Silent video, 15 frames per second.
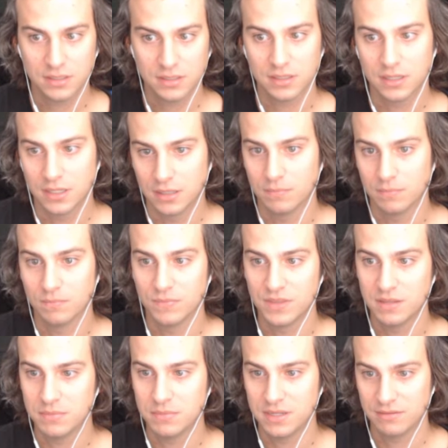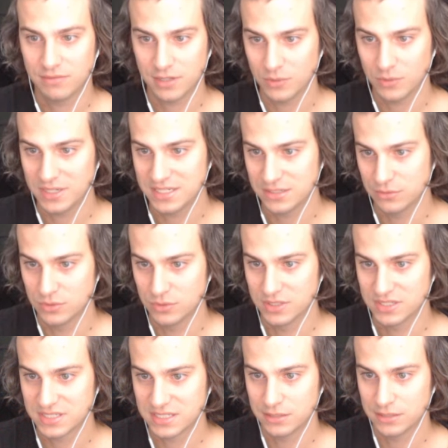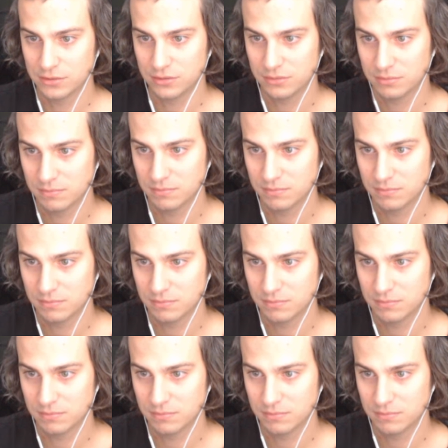Them being very weak to the steel